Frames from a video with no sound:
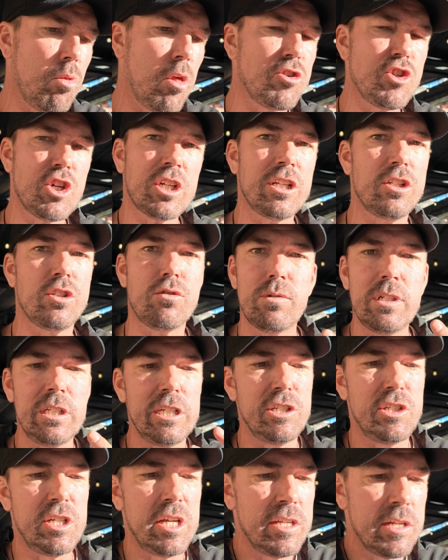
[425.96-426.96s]
The chicken's
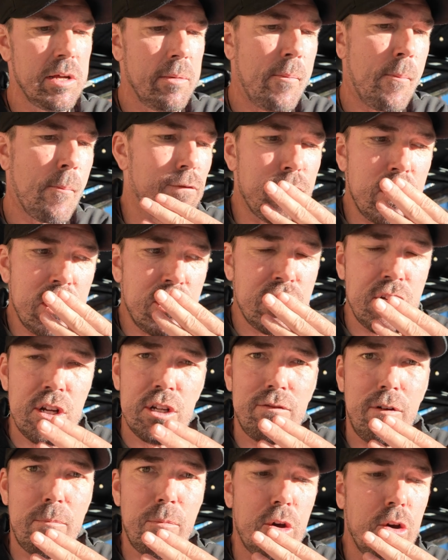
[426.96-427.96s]
really tender, got
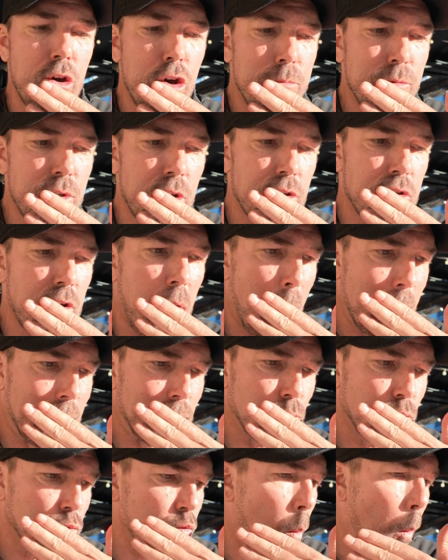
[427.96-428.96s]
freshness from the herbs on top,
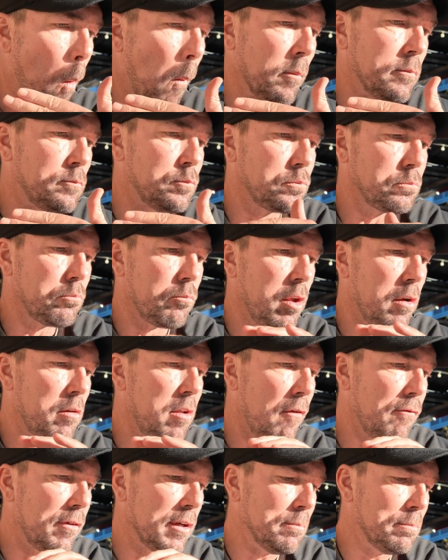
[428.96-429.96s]

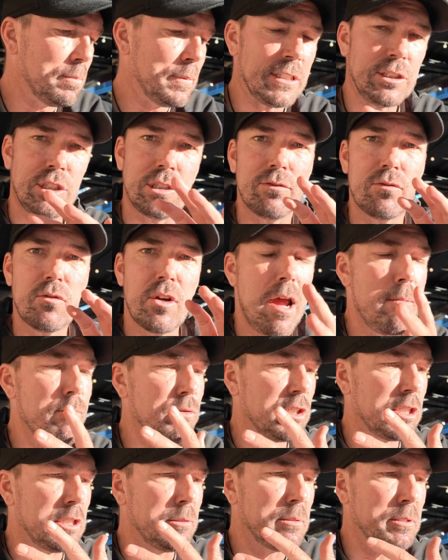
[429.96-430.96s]
lovely bits of
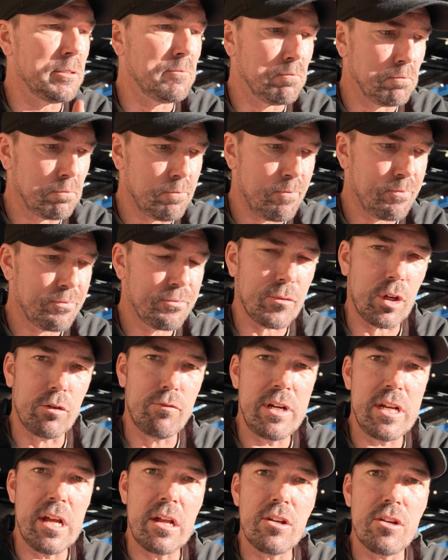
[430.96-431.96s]
capsicum
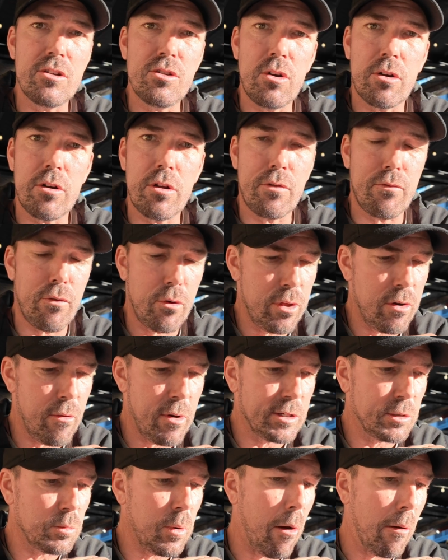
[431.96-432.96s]
and red onion dotted through there
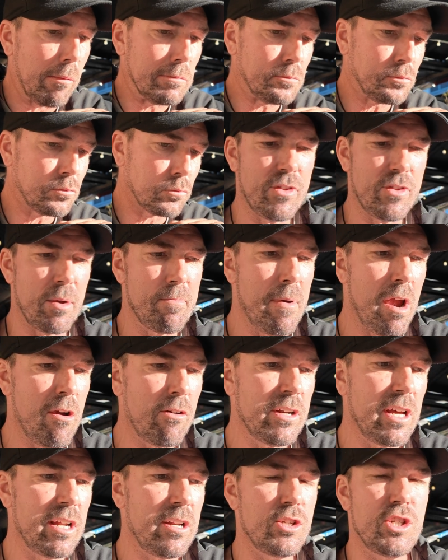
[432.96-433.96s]
as well. The
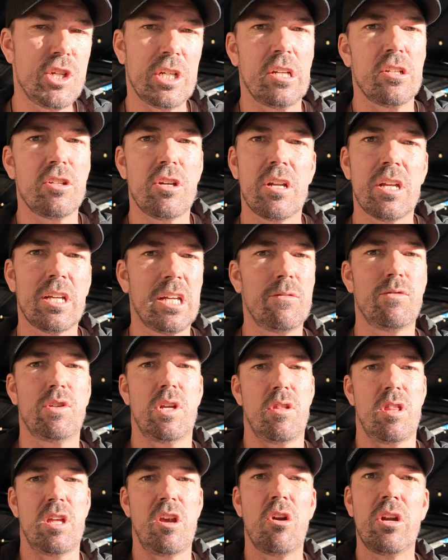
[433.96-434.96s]
marinated chicken kind of gives
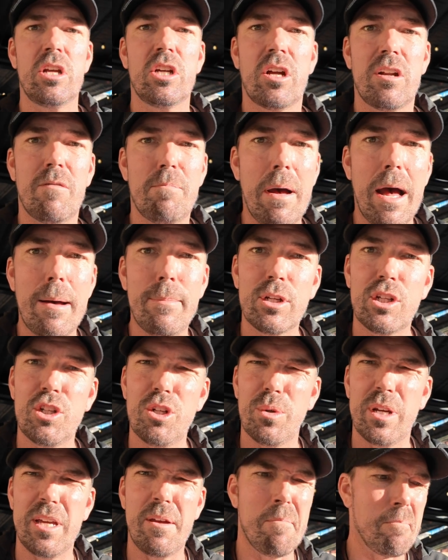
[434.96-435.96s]
it the only kind of
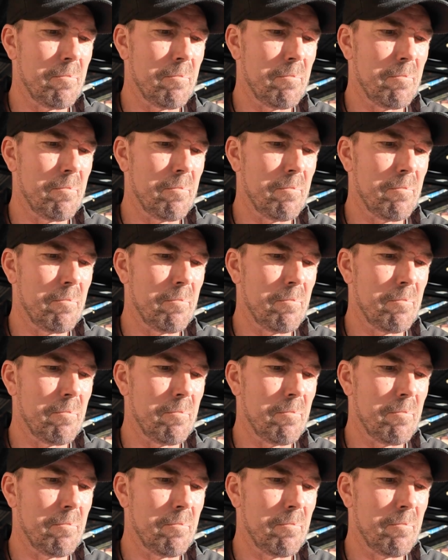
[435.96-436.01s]
barbecue-y